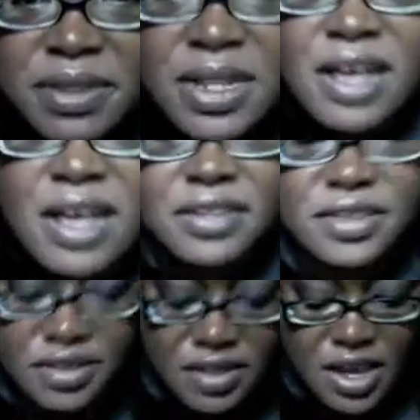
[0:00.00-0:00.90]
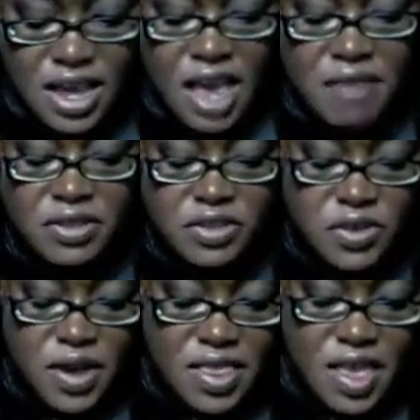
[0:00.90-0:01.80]
gloss. I haven't
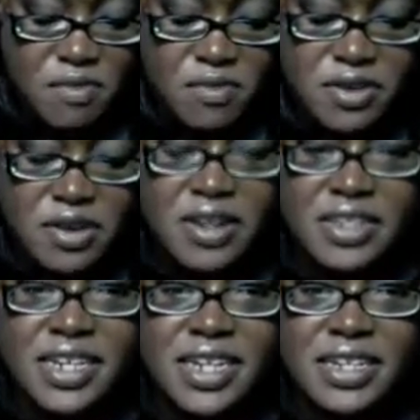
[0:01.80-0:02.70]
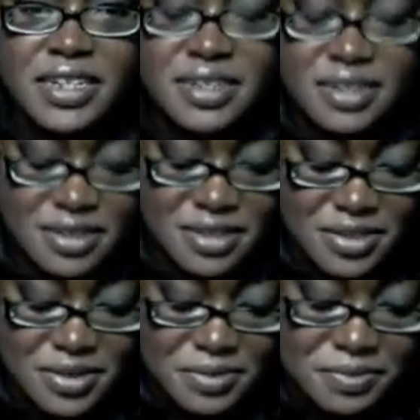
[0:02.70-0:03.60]
tried that one on yet.
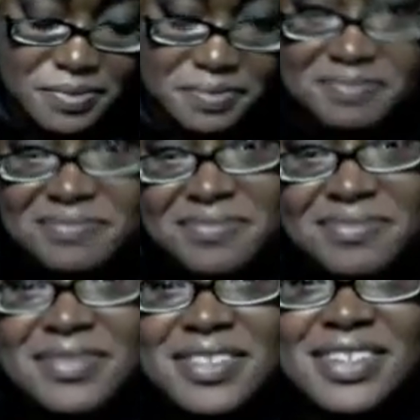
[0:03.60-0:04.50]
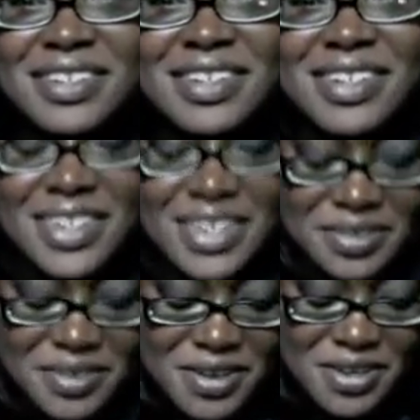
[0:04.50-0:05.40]
So.
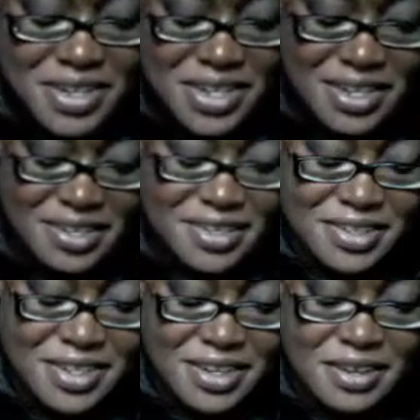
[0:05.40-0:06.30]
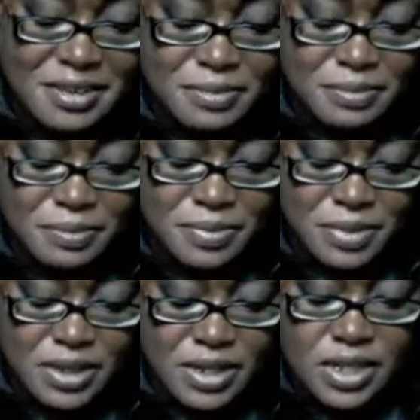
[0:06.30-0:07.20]
later on, I guess. Um,
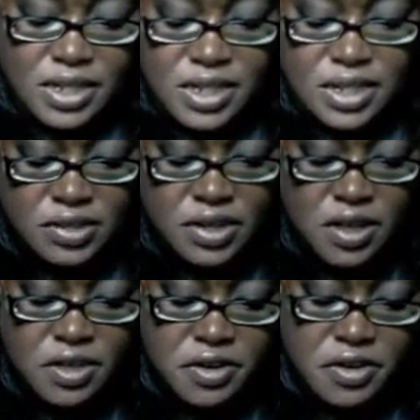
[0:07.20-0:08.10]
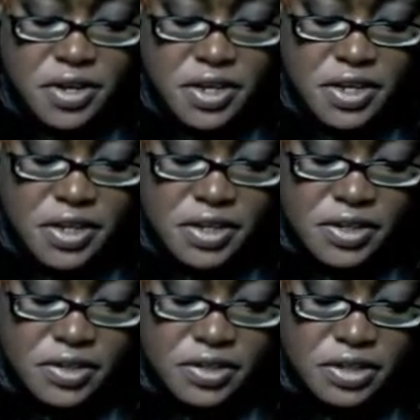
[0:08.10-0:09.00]
this color
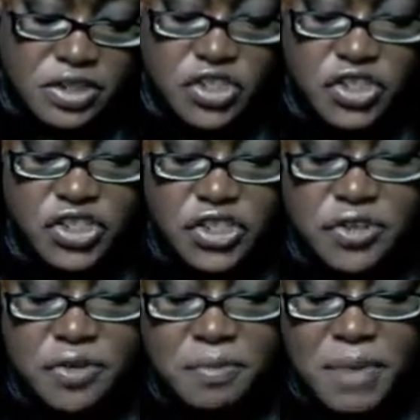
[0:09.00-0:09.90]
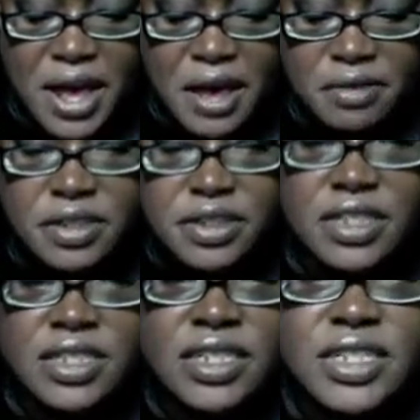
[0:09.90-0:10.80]
is Sheer Pout.
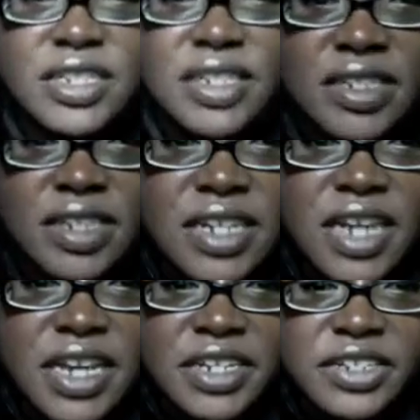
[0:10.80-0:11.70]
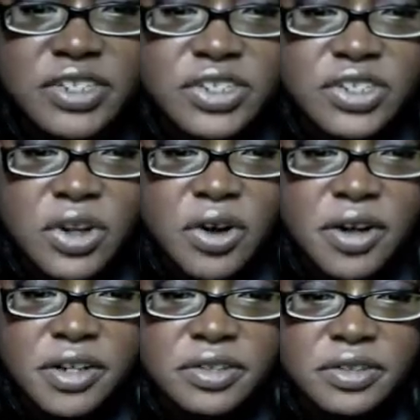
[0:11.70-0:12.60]
This is a nice
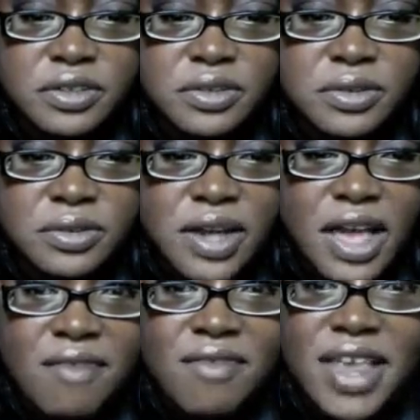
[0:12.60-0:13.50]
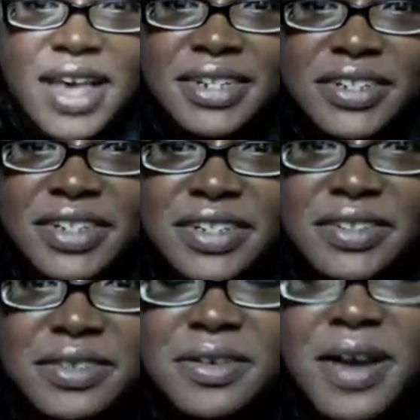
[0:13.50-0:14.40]
dark nude. I haven't had a
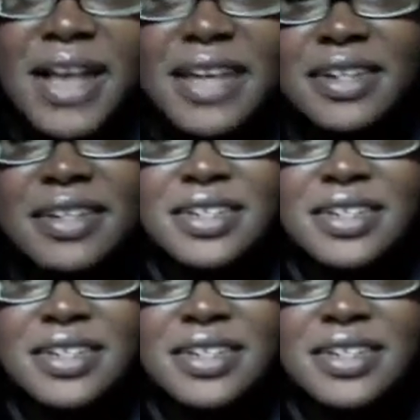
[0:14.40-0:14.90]
chance to crack it